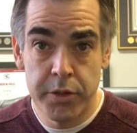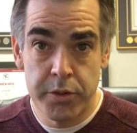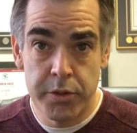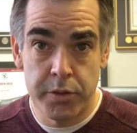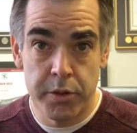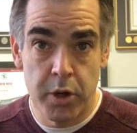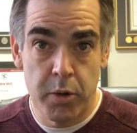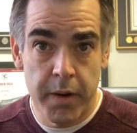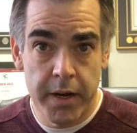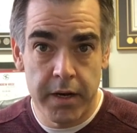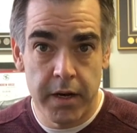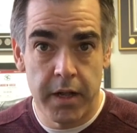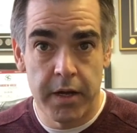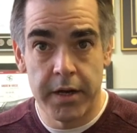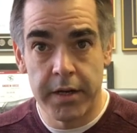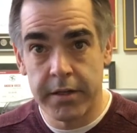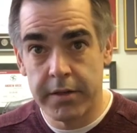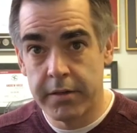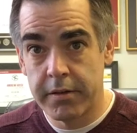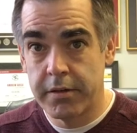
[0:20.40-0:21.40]
You go
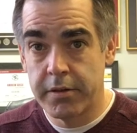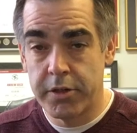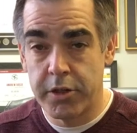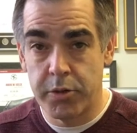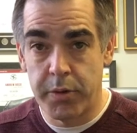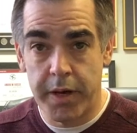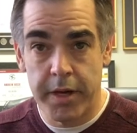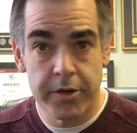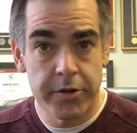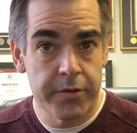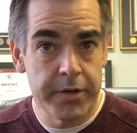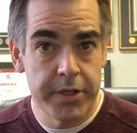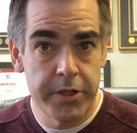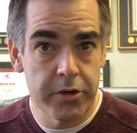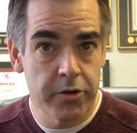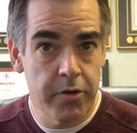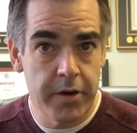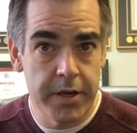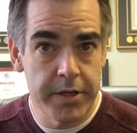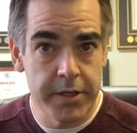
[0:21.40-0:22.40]
online, you enter in
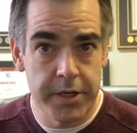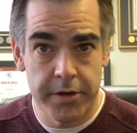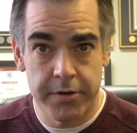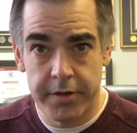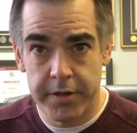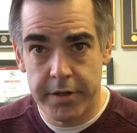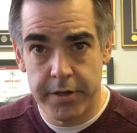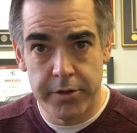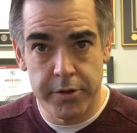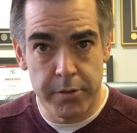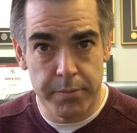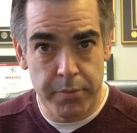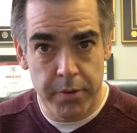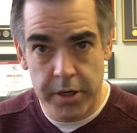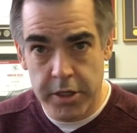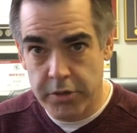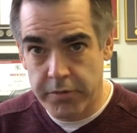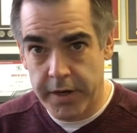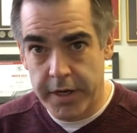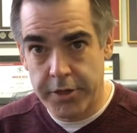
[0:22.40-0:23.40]
your criteria, your
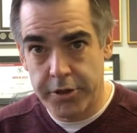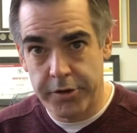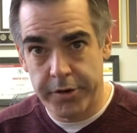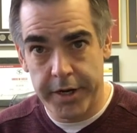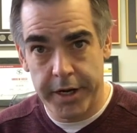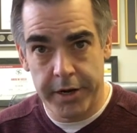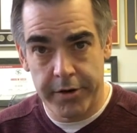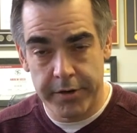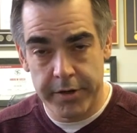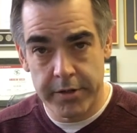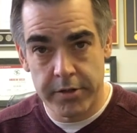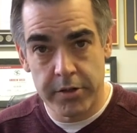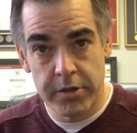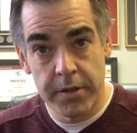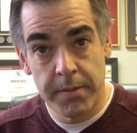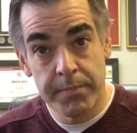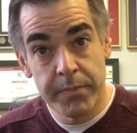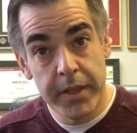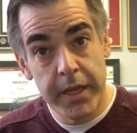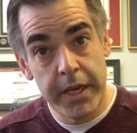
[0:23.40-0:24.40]
price range, your areas,
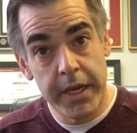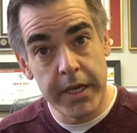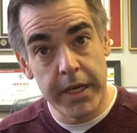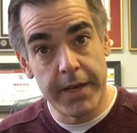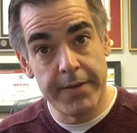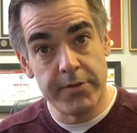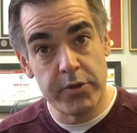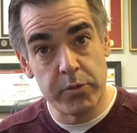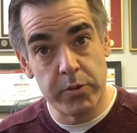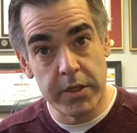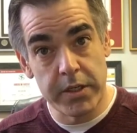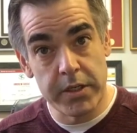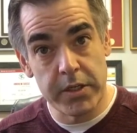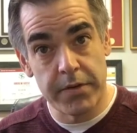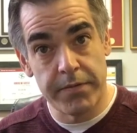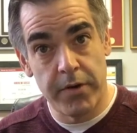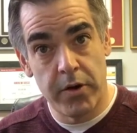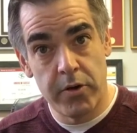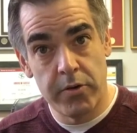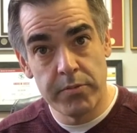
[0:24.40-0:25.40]
it gives you a
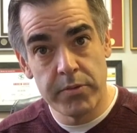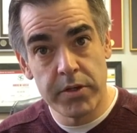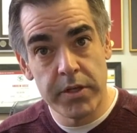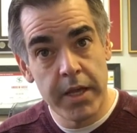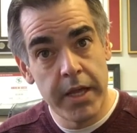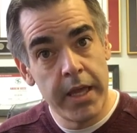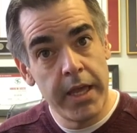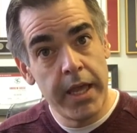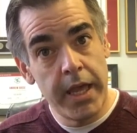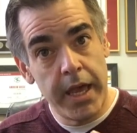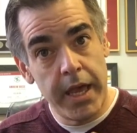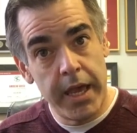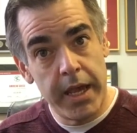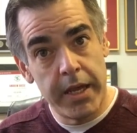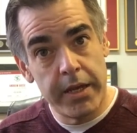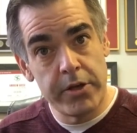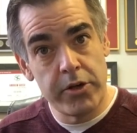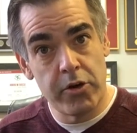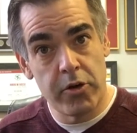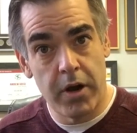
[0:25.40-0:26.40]
list of homes,
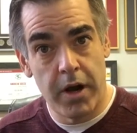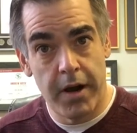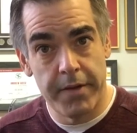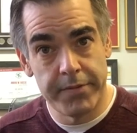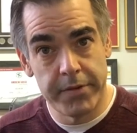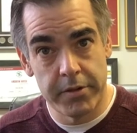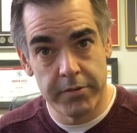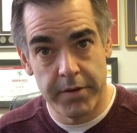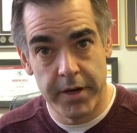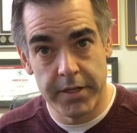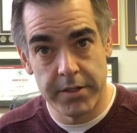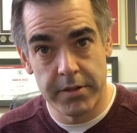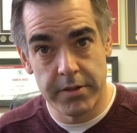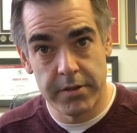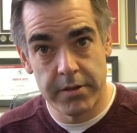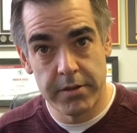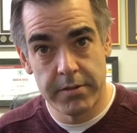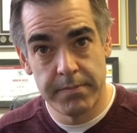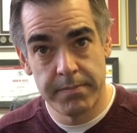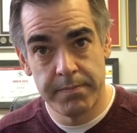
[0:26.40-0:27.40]
and you're off to the
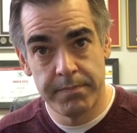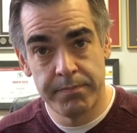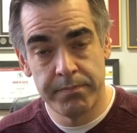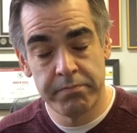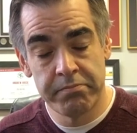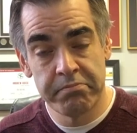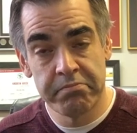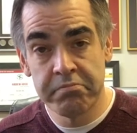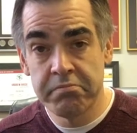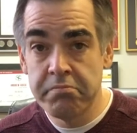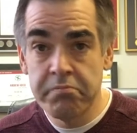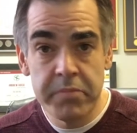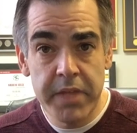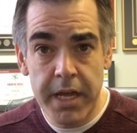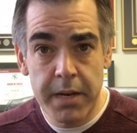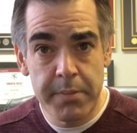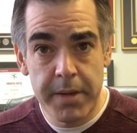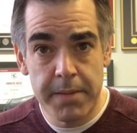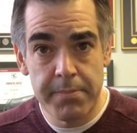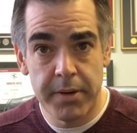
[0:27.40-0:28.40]
races.
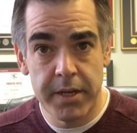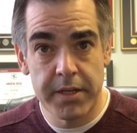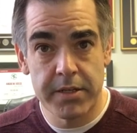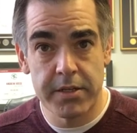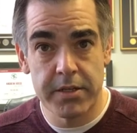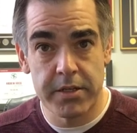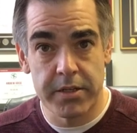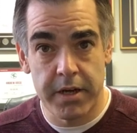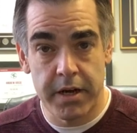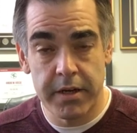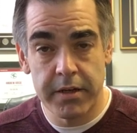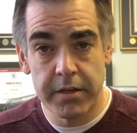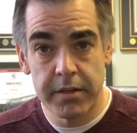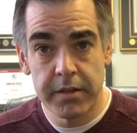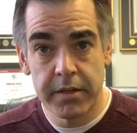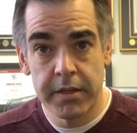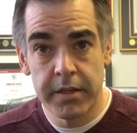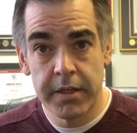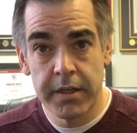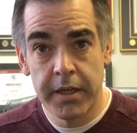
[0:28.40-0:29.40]
Not a bad place to start,
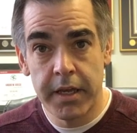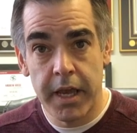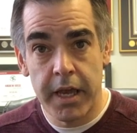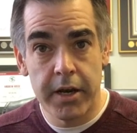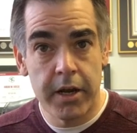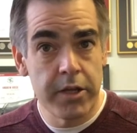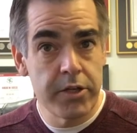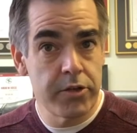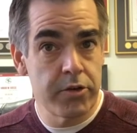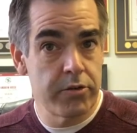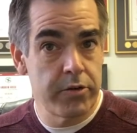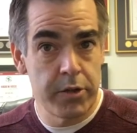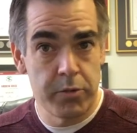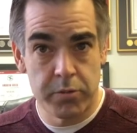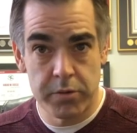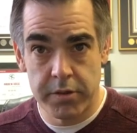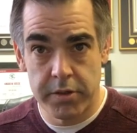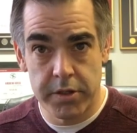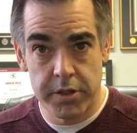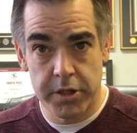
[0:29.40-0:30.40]
and I certainly
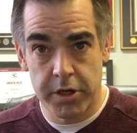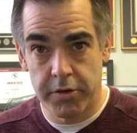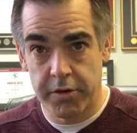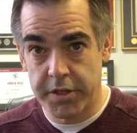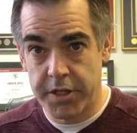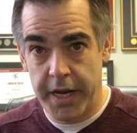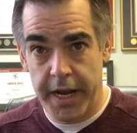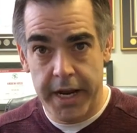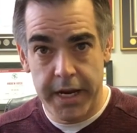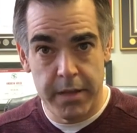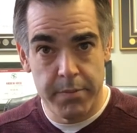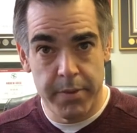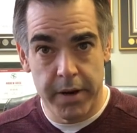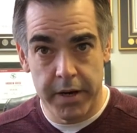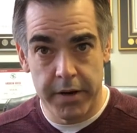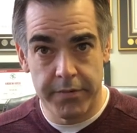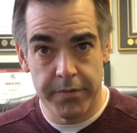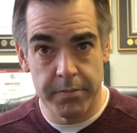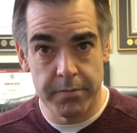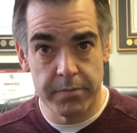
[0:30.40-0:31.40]
wouldn't discourage
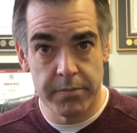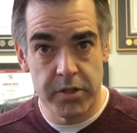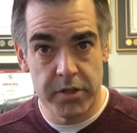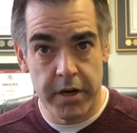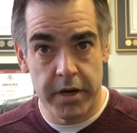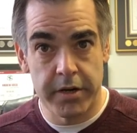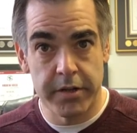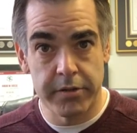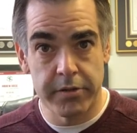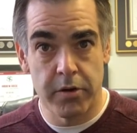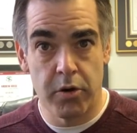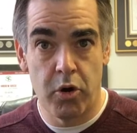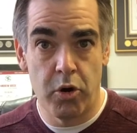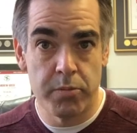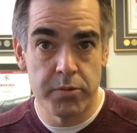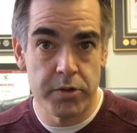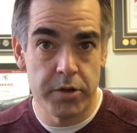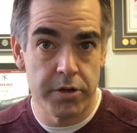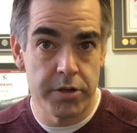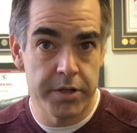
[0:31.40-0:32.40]
anybody from starting their
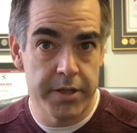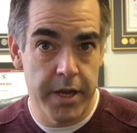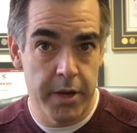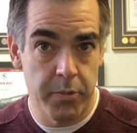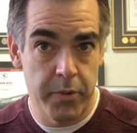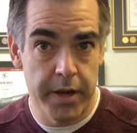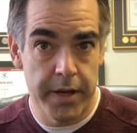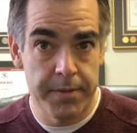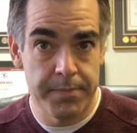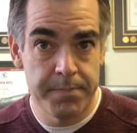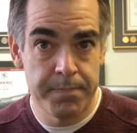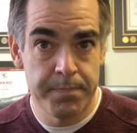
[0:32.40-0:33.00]
home search that way.